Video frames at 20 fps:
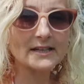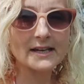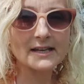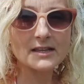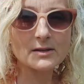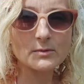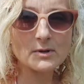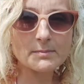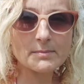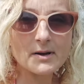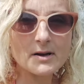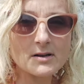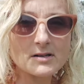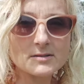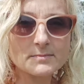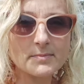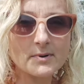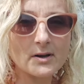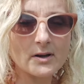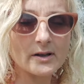lake that we
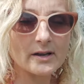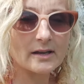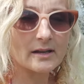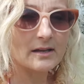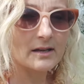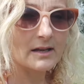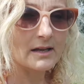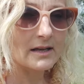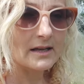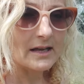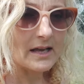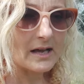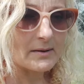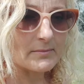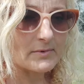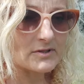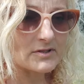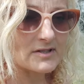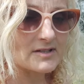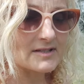passed by, and
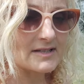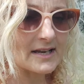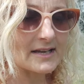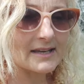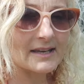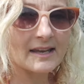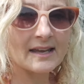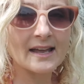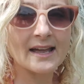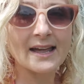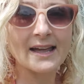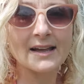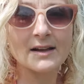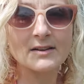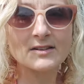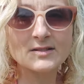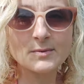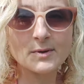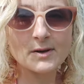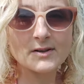we're just taking our
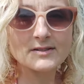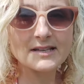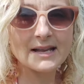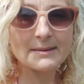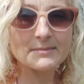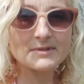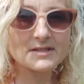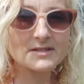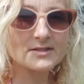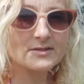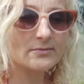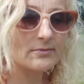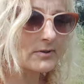Swallows and Amazons